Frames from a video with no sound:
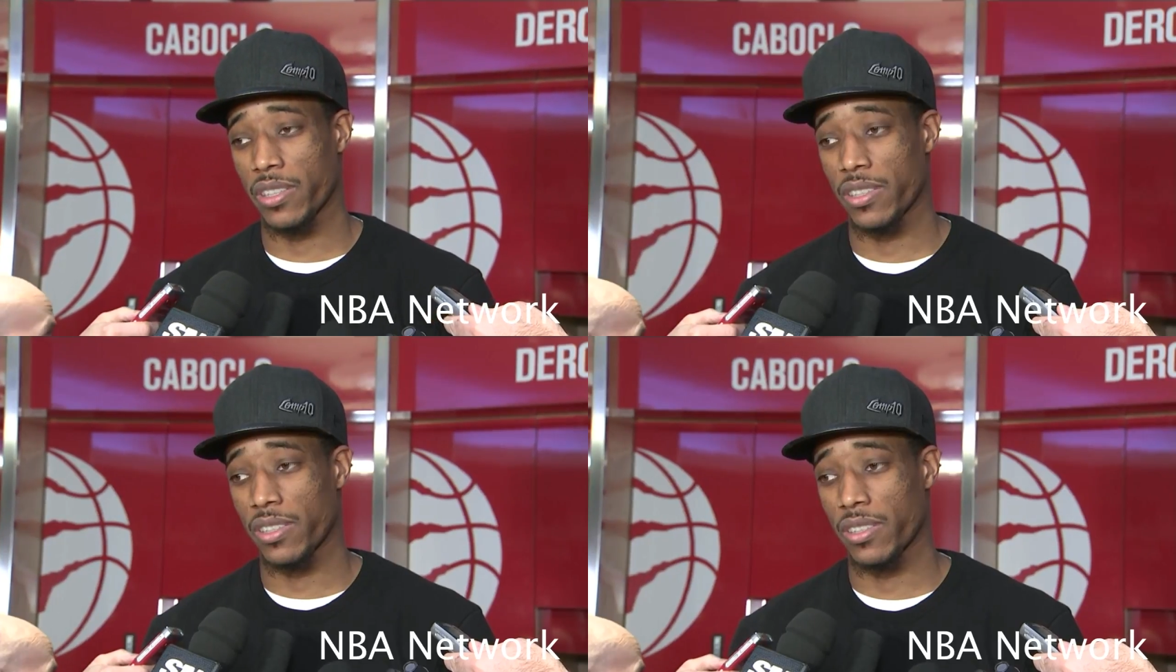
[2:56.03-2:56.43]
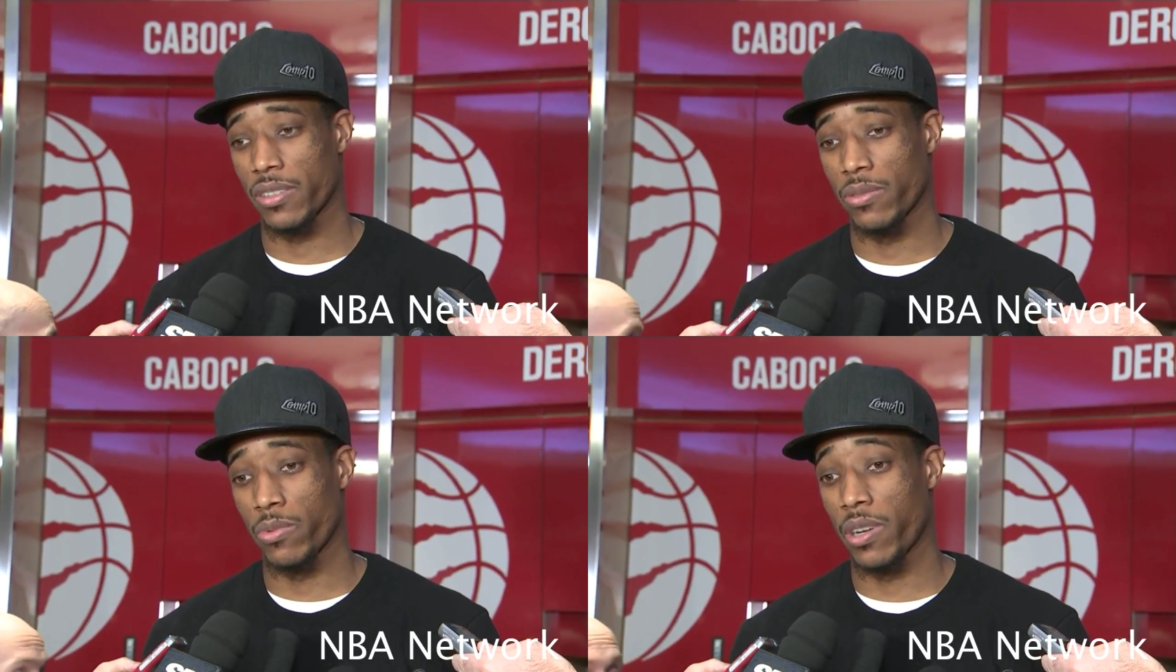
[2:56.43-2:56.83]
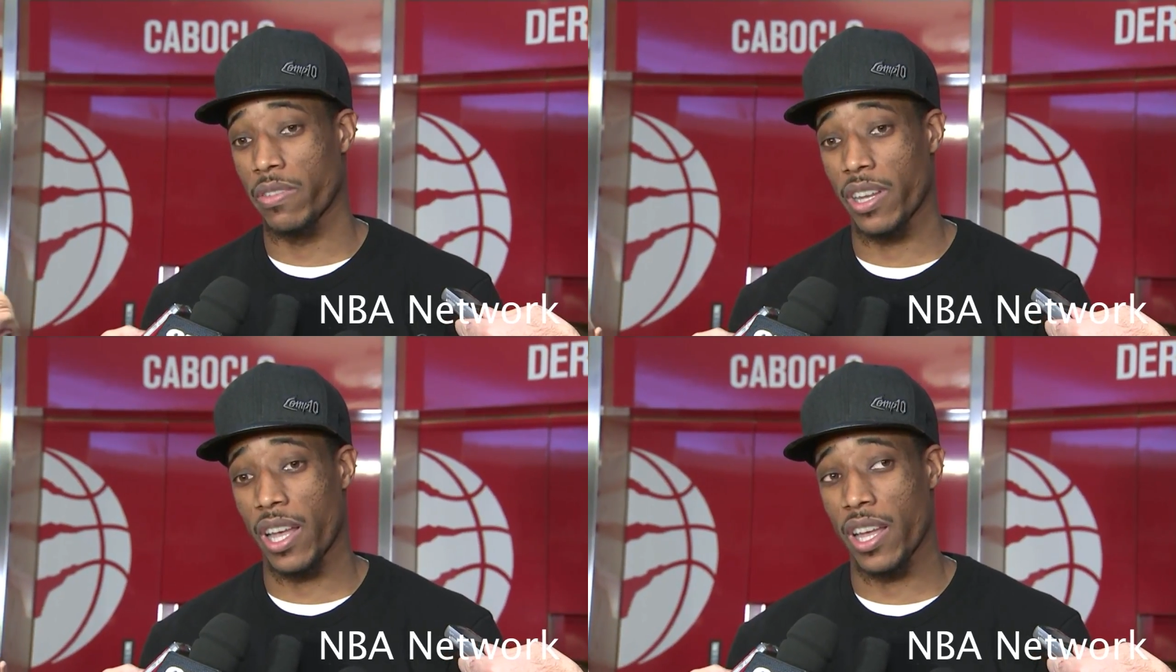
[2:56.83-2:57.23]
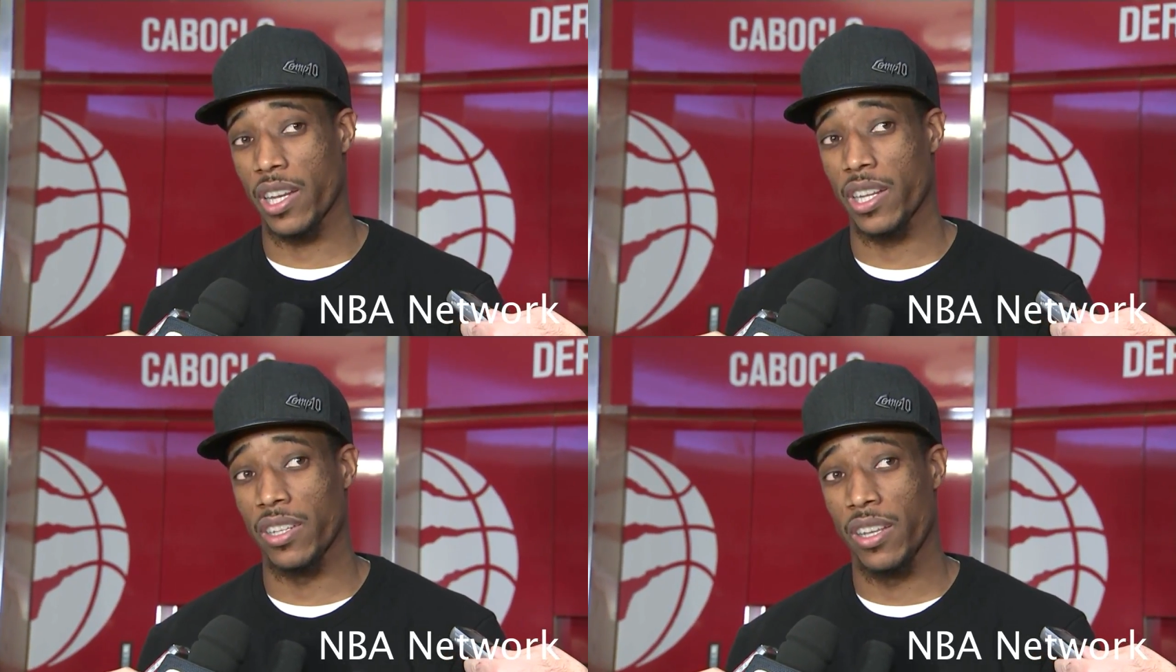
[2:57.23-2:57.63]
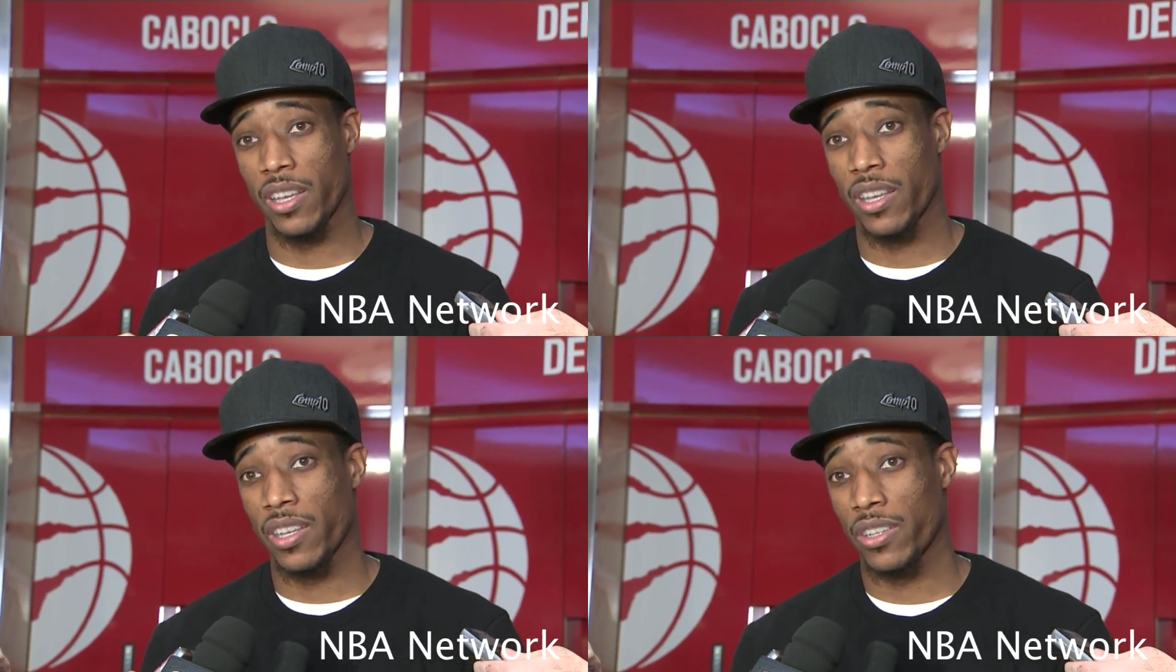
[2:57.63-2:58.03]
It's it's one of a kind, and
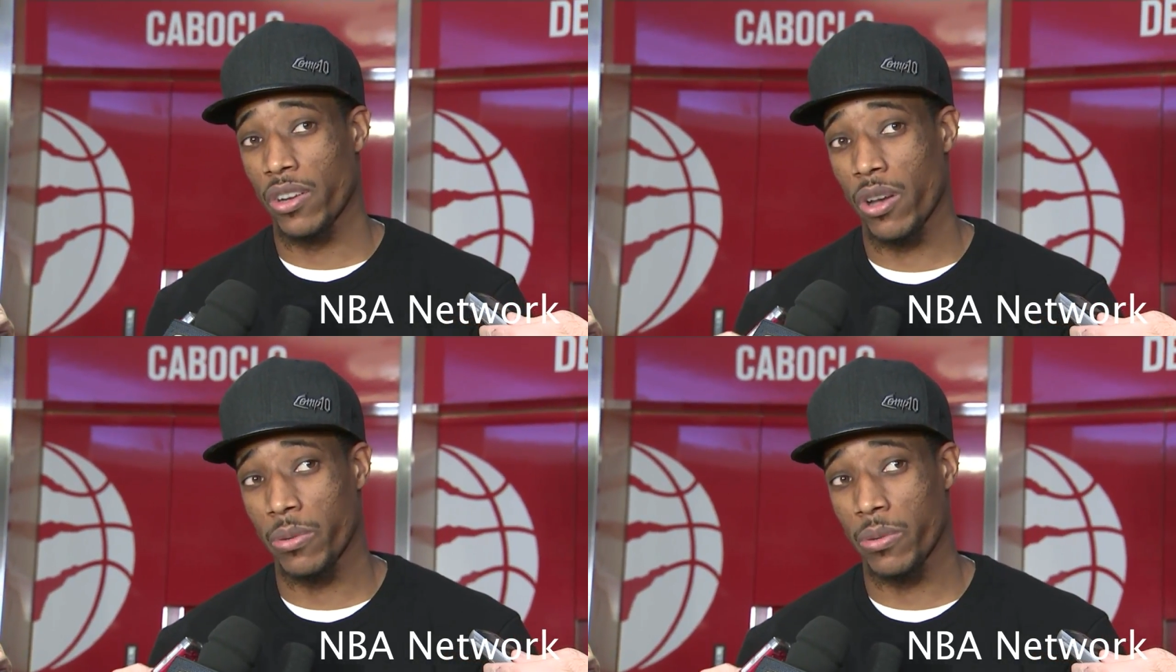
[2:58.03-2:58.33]
you know,